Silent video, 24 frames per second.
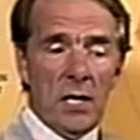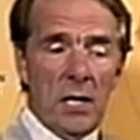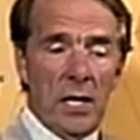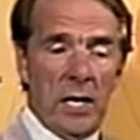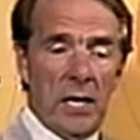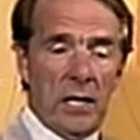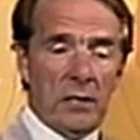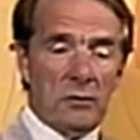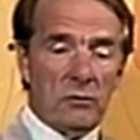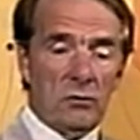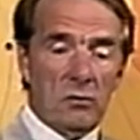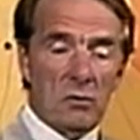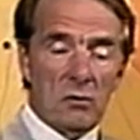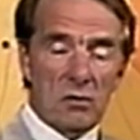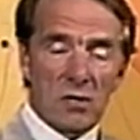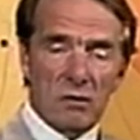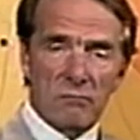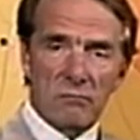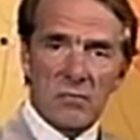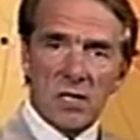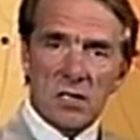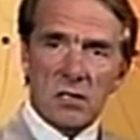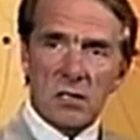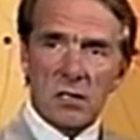and too
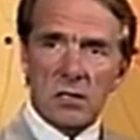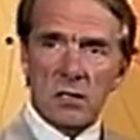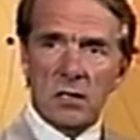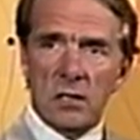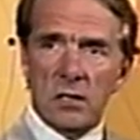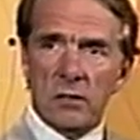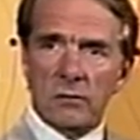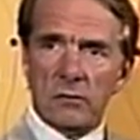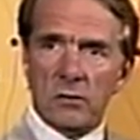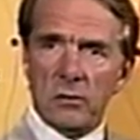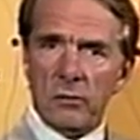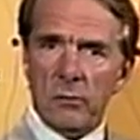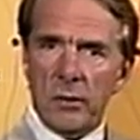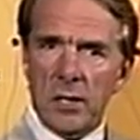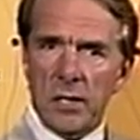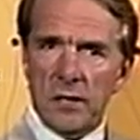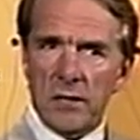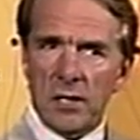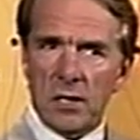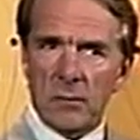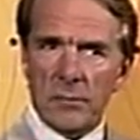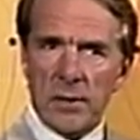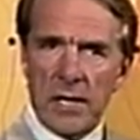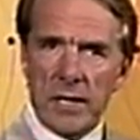committed to do
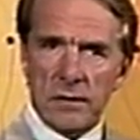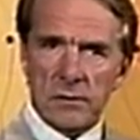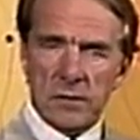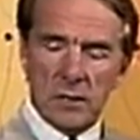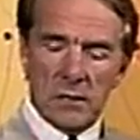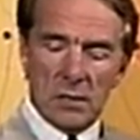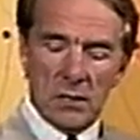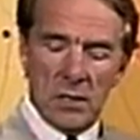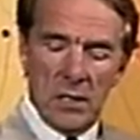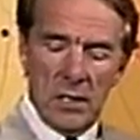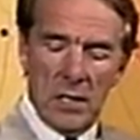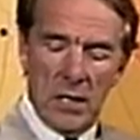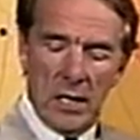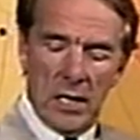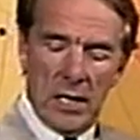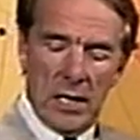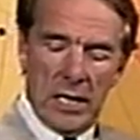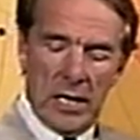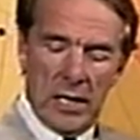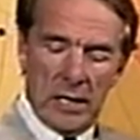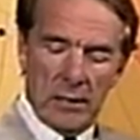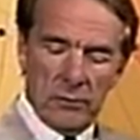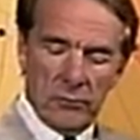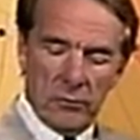anything about it.
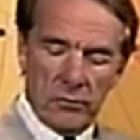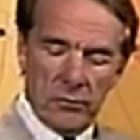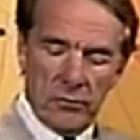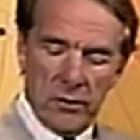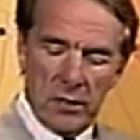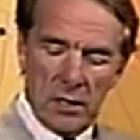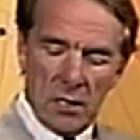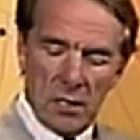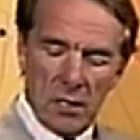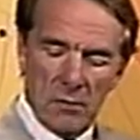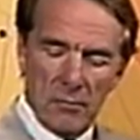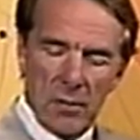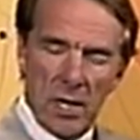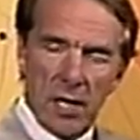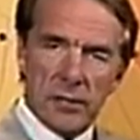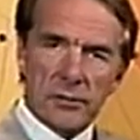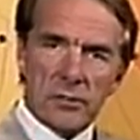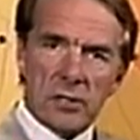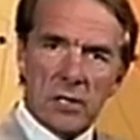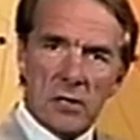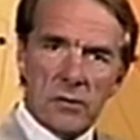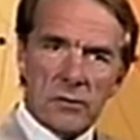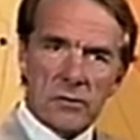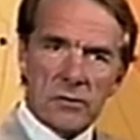and the
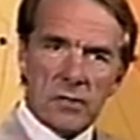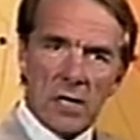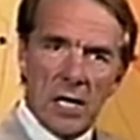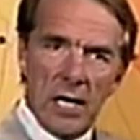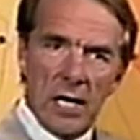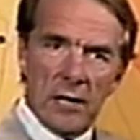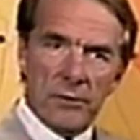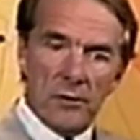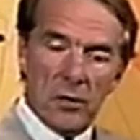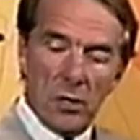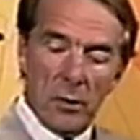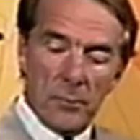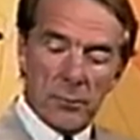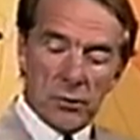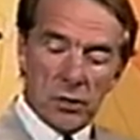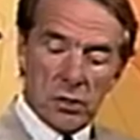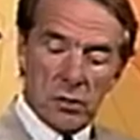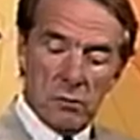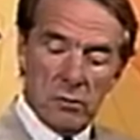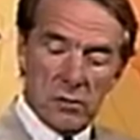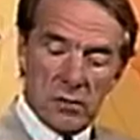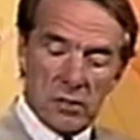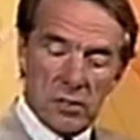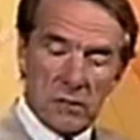commandos had the
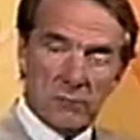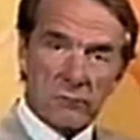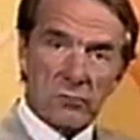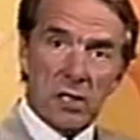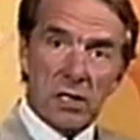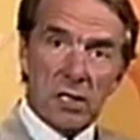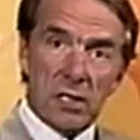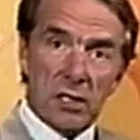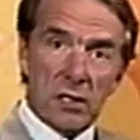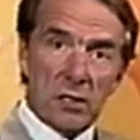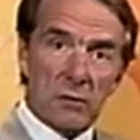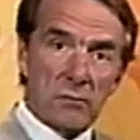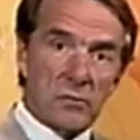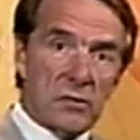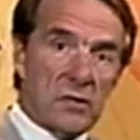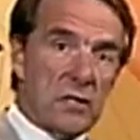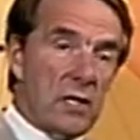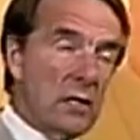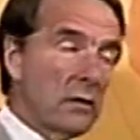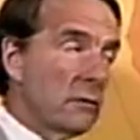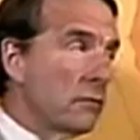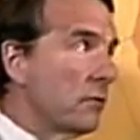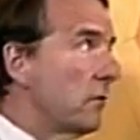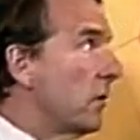opportunity of digging
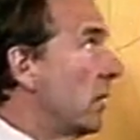themselves